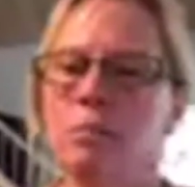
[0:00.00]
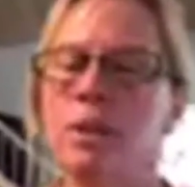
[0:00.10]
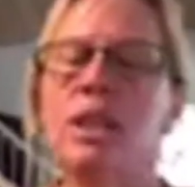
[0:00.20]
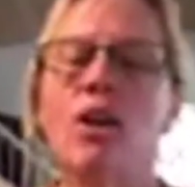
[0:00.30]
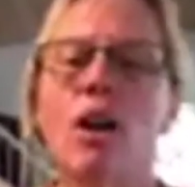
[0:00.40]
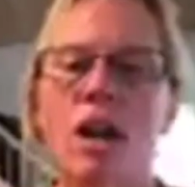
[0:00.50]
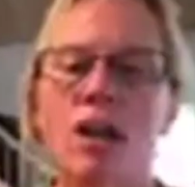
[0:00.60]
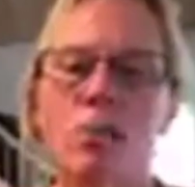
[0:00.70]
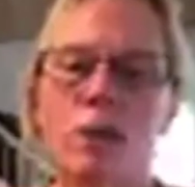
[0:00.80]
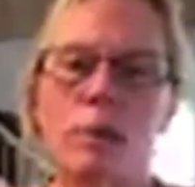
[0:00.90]
But there are
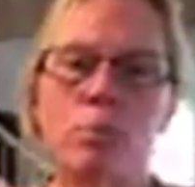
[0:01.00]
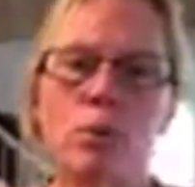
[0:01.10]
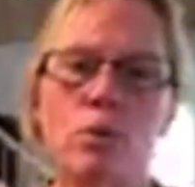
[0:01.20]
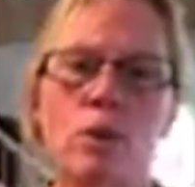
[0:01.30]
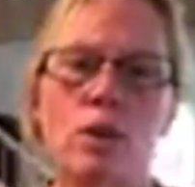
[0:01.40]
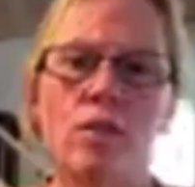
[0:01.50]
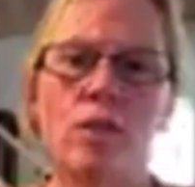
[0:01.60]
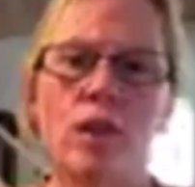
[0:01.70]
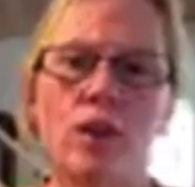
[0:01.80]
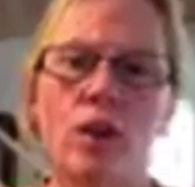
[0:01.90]
other people
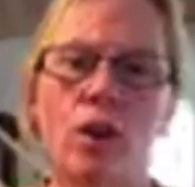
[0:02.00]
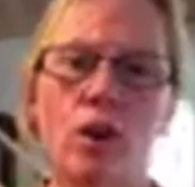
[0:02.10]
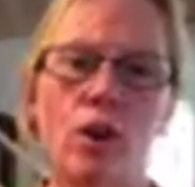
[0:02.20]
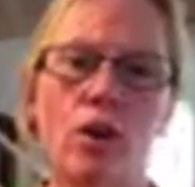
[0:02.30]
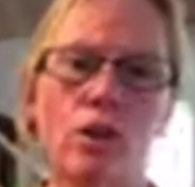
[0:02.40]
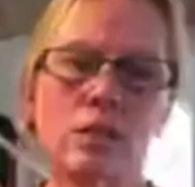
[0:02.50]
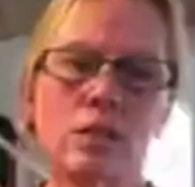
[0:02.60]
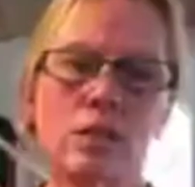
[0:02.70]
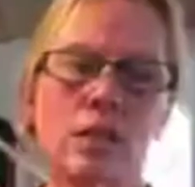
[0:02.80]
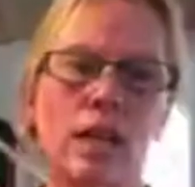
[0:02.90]
that are
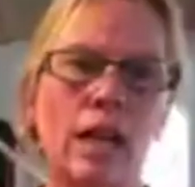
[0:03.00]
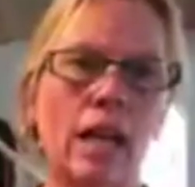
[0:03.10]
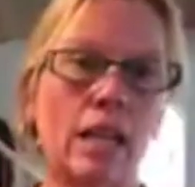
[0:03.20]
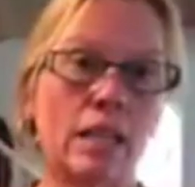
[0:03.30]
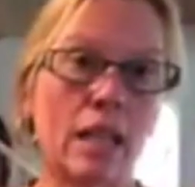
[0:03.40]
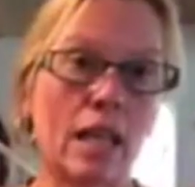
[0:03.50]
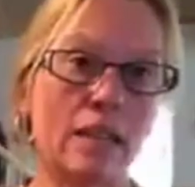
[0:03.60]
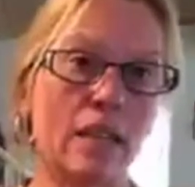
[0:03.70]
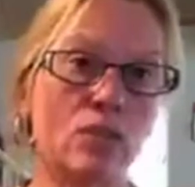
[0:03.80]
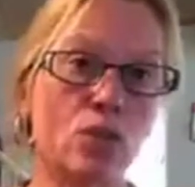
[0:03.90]
hurt, and,
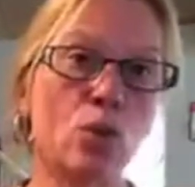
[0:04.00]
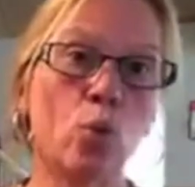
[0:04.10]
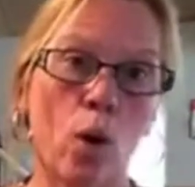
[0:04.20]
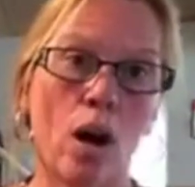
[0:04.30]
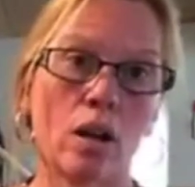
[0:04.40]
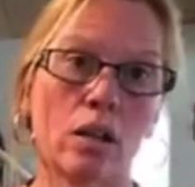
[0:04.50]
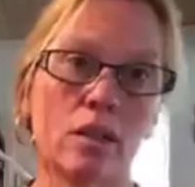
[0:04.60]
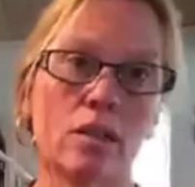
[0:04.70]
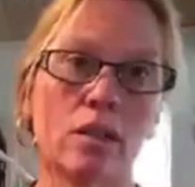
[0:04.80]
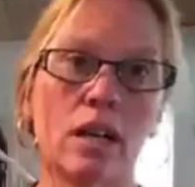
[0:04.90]
and they do walk.
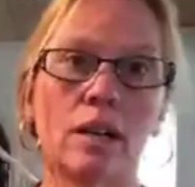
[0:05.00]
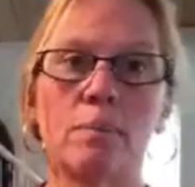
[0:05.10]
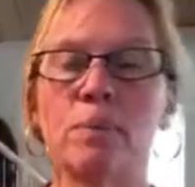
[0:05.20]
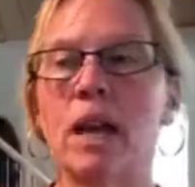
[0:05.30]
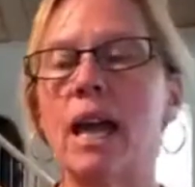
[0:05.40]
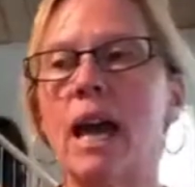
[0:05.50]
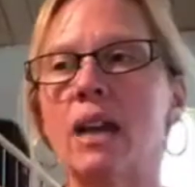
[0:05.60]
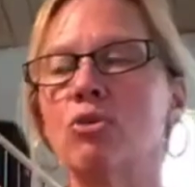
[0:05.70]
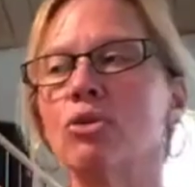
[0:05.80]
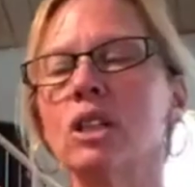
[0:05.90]
Um, I
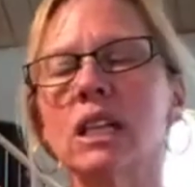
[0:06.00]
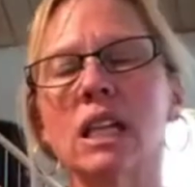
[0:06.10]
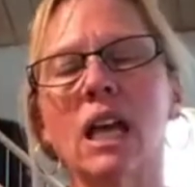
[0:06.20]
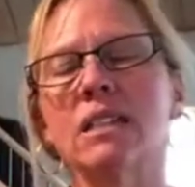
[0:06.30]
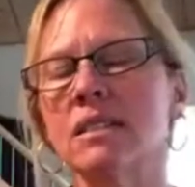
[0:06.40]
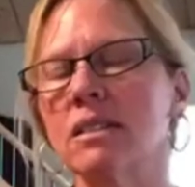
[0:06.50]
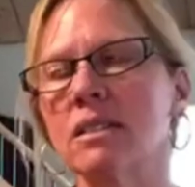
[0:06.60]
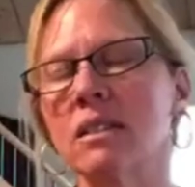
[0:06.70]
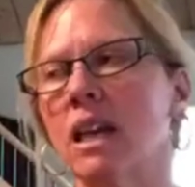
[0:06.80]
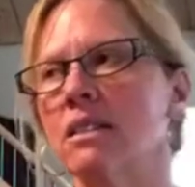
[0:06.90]
had a really
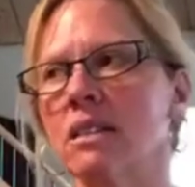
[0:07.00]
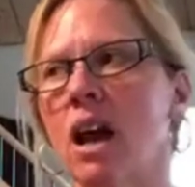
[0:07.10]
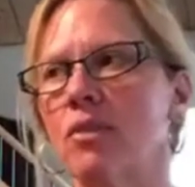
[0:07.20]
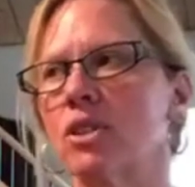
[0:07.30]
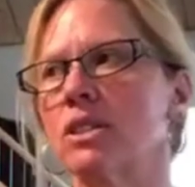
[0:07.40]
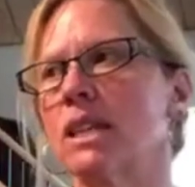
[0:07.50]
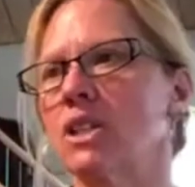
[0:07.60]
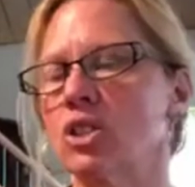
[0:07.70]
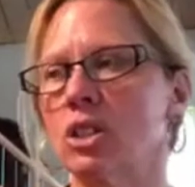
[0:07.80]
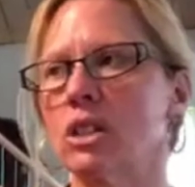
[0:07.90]
nice, nice
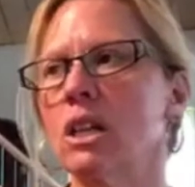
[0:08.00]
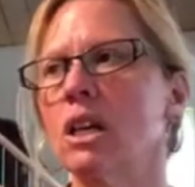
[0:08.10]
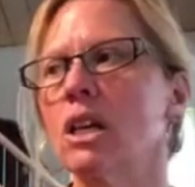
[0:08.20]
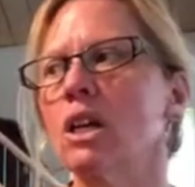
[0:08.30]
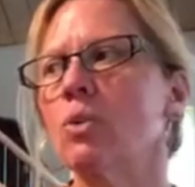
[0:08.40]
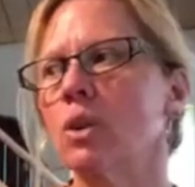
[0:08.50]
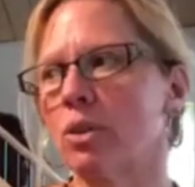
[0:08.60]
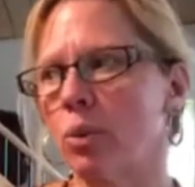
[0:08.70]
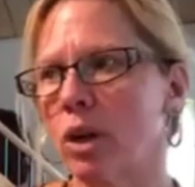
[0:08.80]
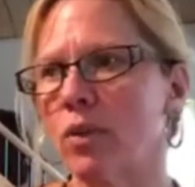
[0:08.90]
conversation
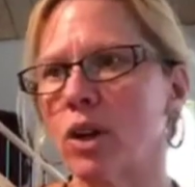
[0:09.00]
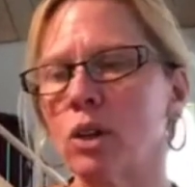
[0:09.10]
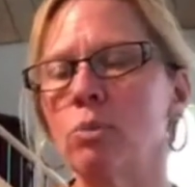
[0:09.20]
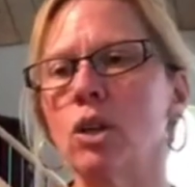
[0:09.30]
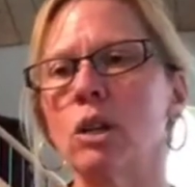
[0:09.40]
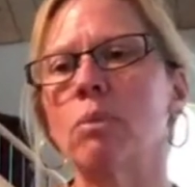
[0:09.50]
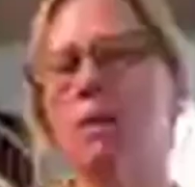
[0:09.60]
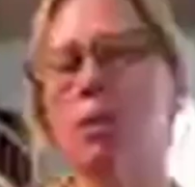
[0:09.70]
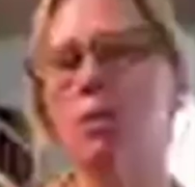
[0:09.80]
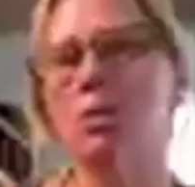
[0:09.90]
with one of our community
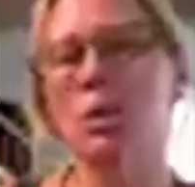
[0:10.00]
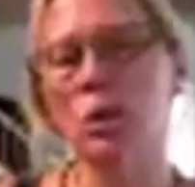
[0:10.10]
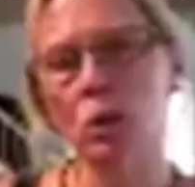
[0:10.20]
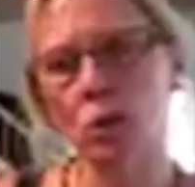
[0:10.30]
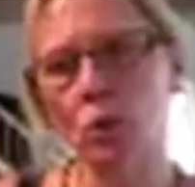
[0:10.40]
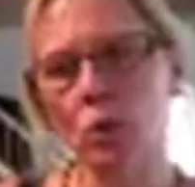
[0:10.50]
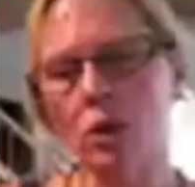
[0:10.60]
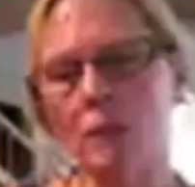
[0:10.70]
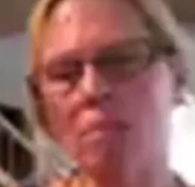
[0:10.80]
members who